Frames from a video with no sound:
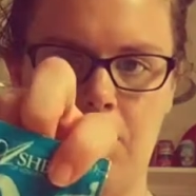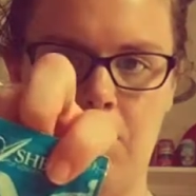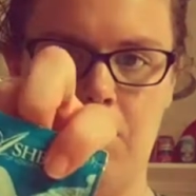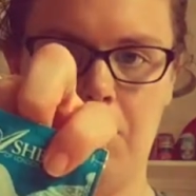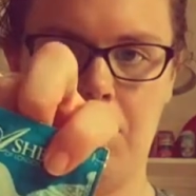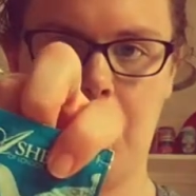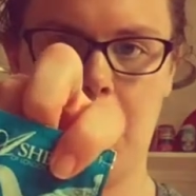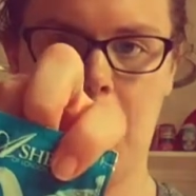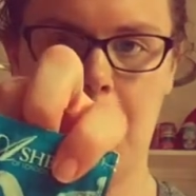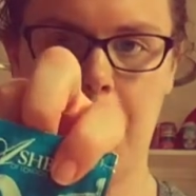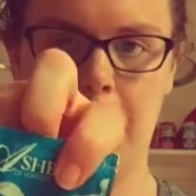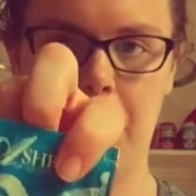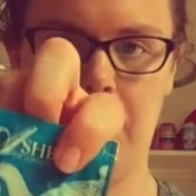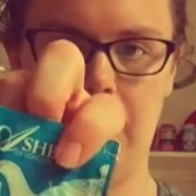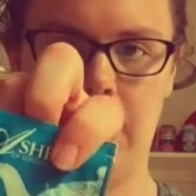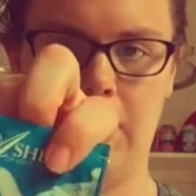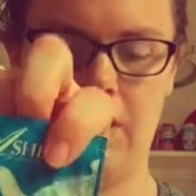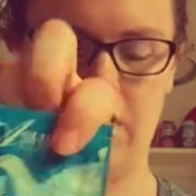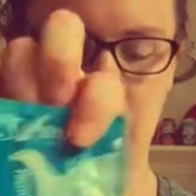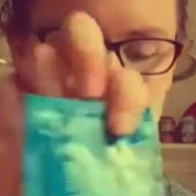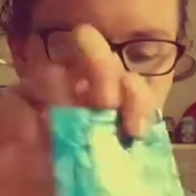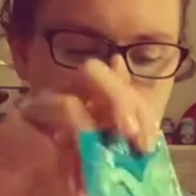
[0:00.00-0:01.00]
You probably
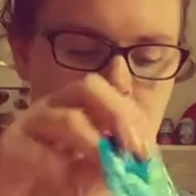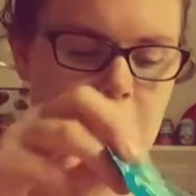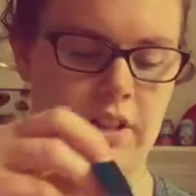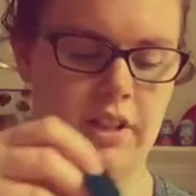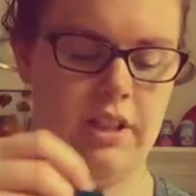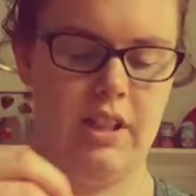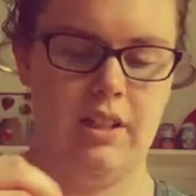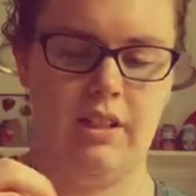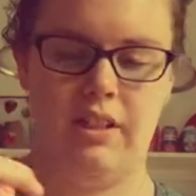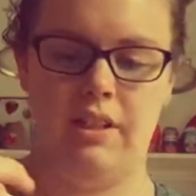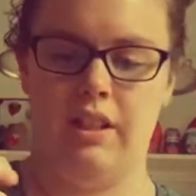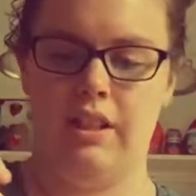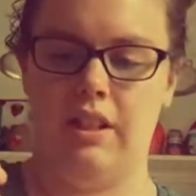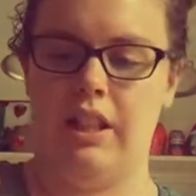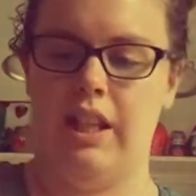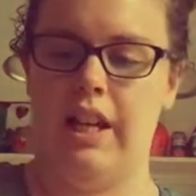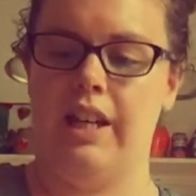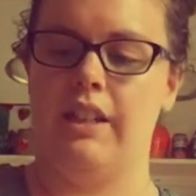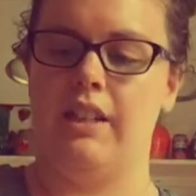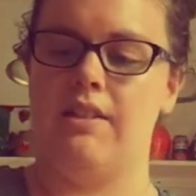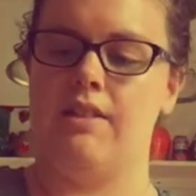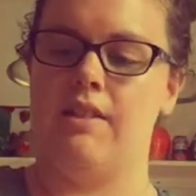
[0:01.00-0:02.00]
could look on the
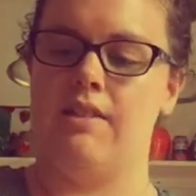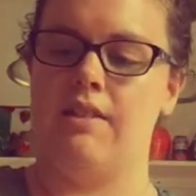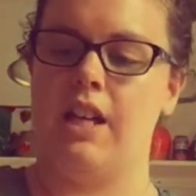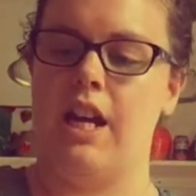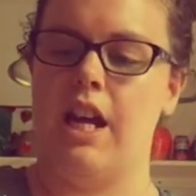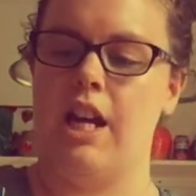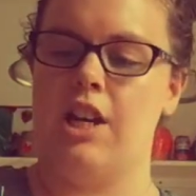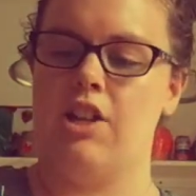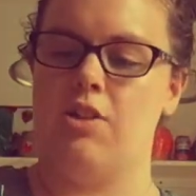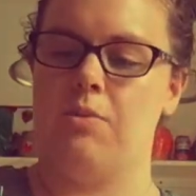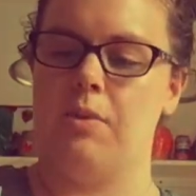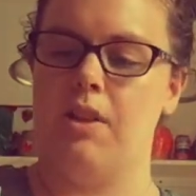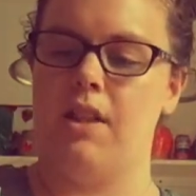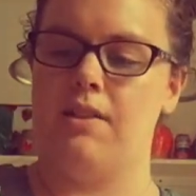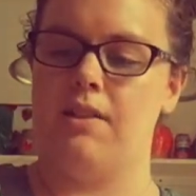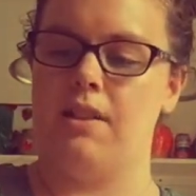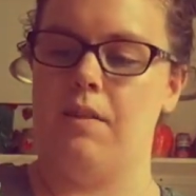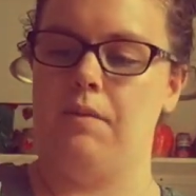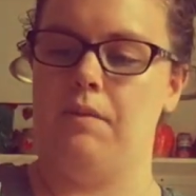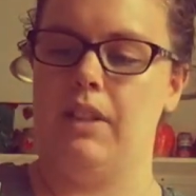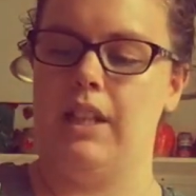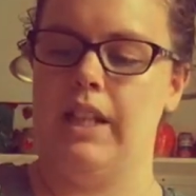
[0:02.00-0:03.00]
line. This is Ashby's
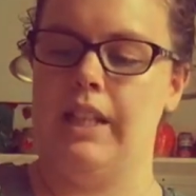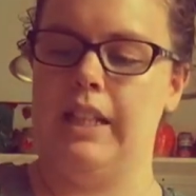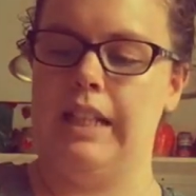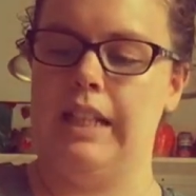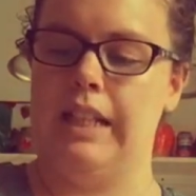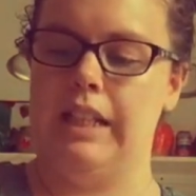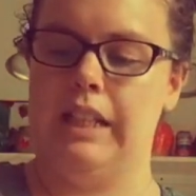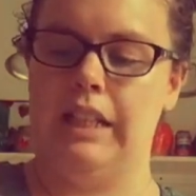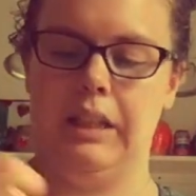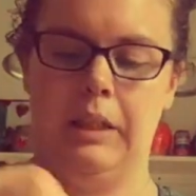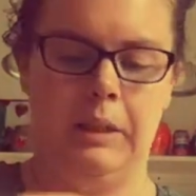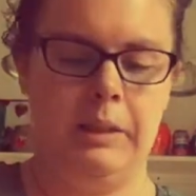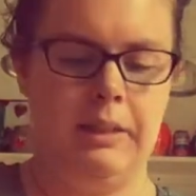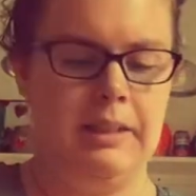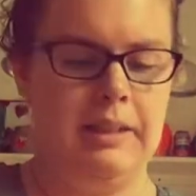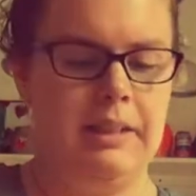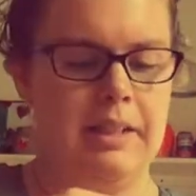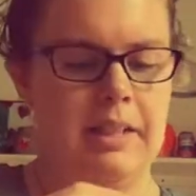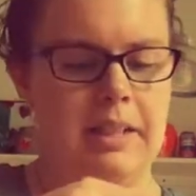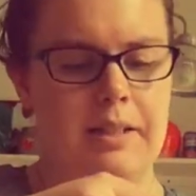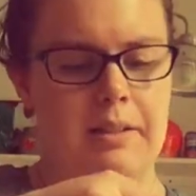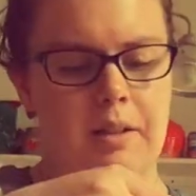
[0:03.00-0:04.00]
of London.
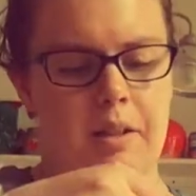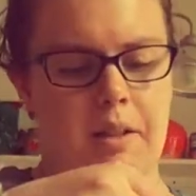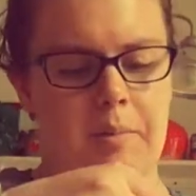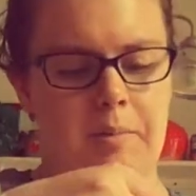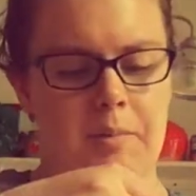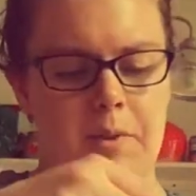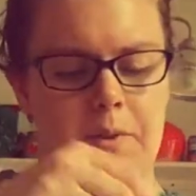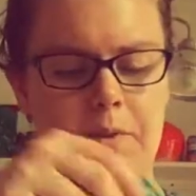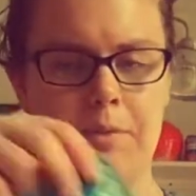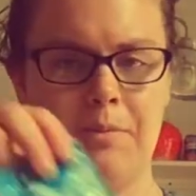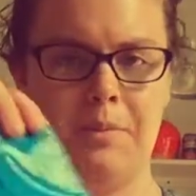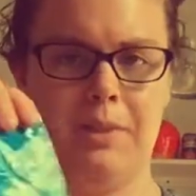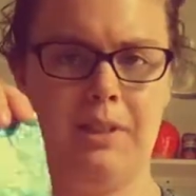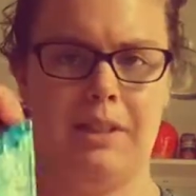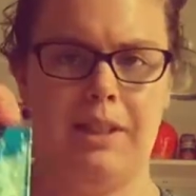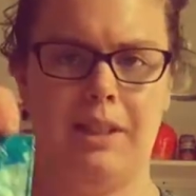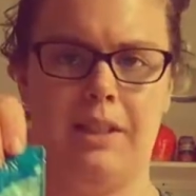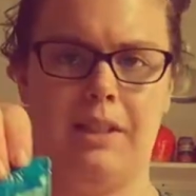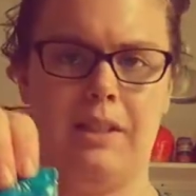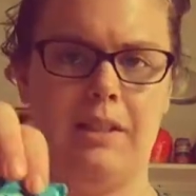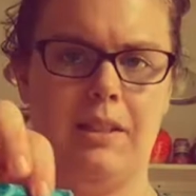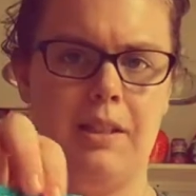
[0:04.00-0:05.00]
So I'm assuming
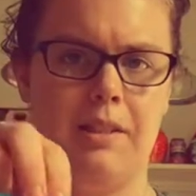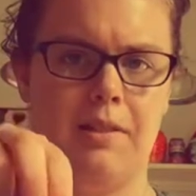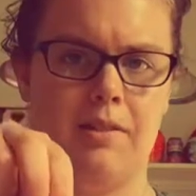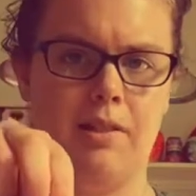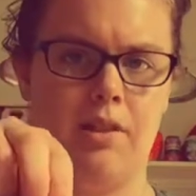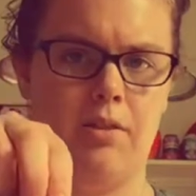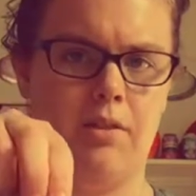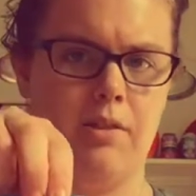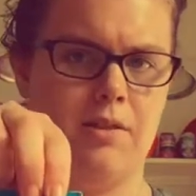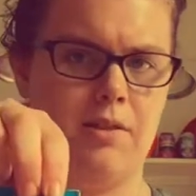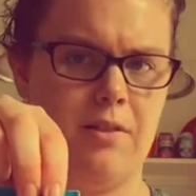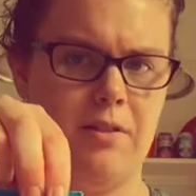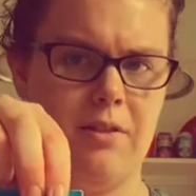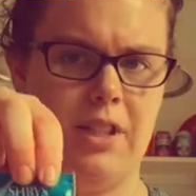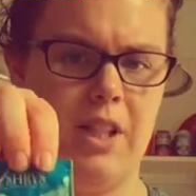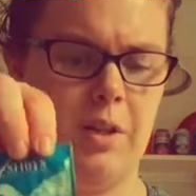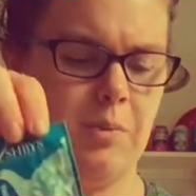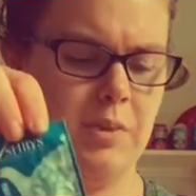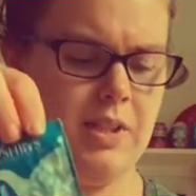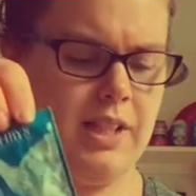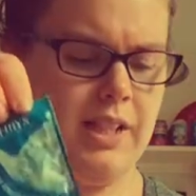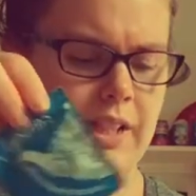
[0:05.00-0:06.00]
that they sell this on
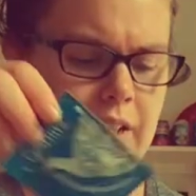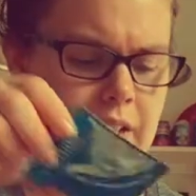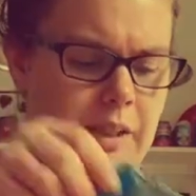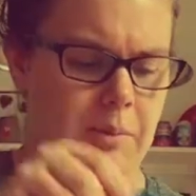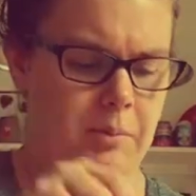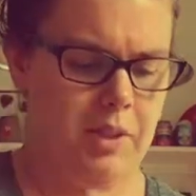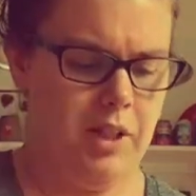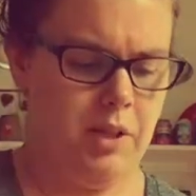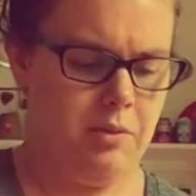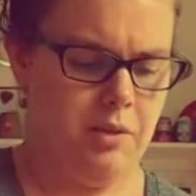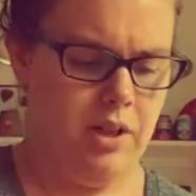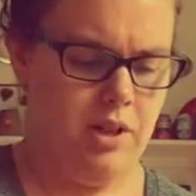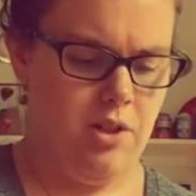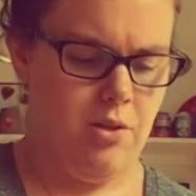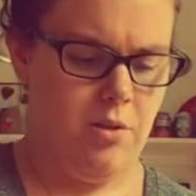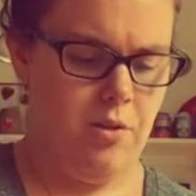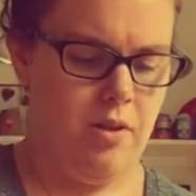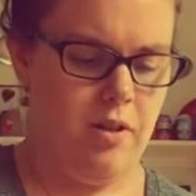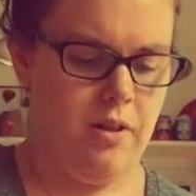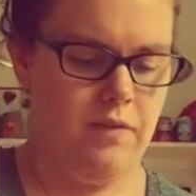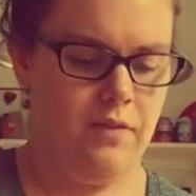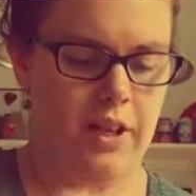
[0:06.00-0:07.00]
Amazon. I'm not quite
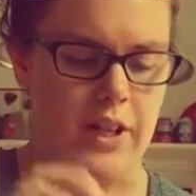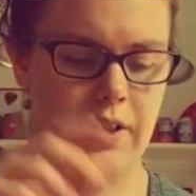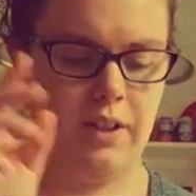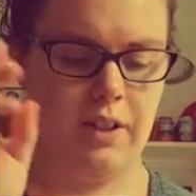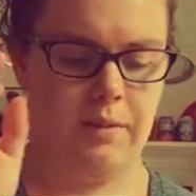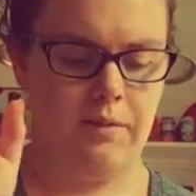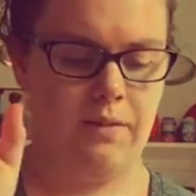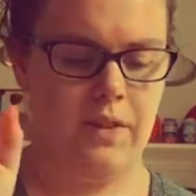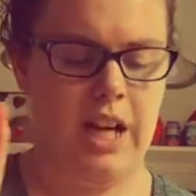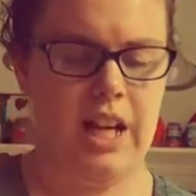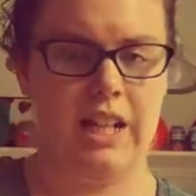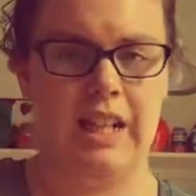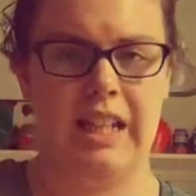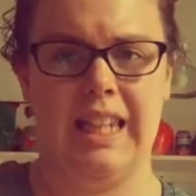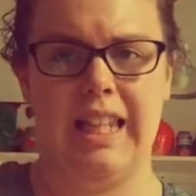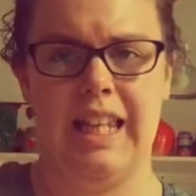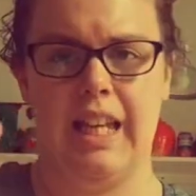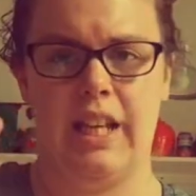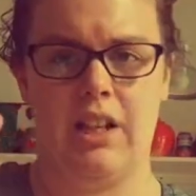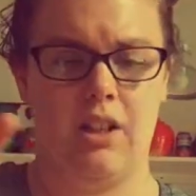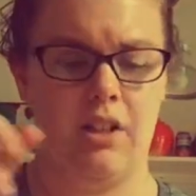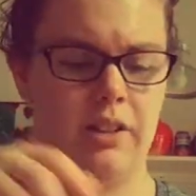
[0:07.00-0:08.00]
sure. If I can find a
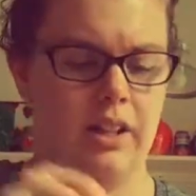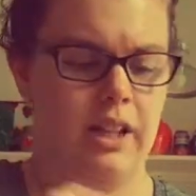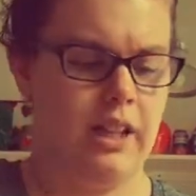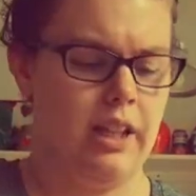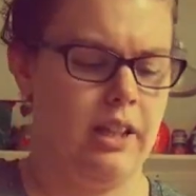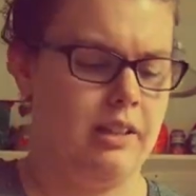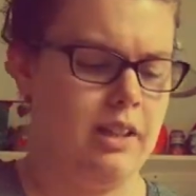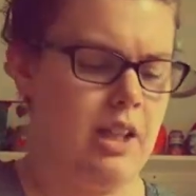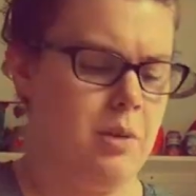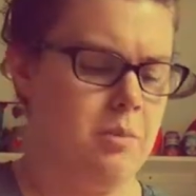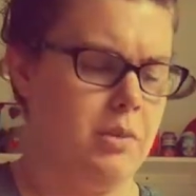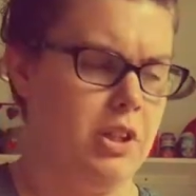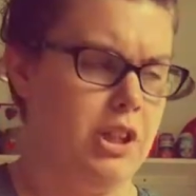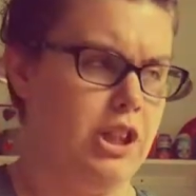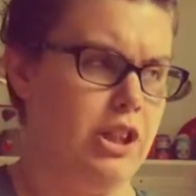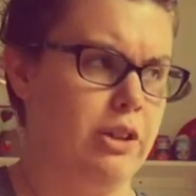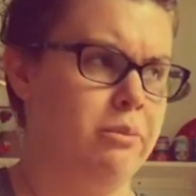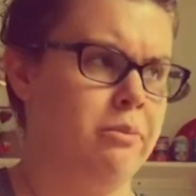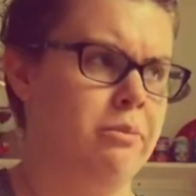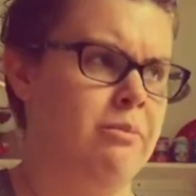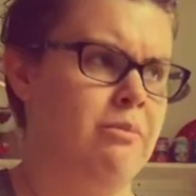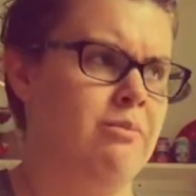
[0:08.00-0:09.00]
link, I'll link it down
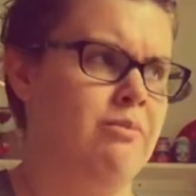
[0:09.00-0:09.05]
below.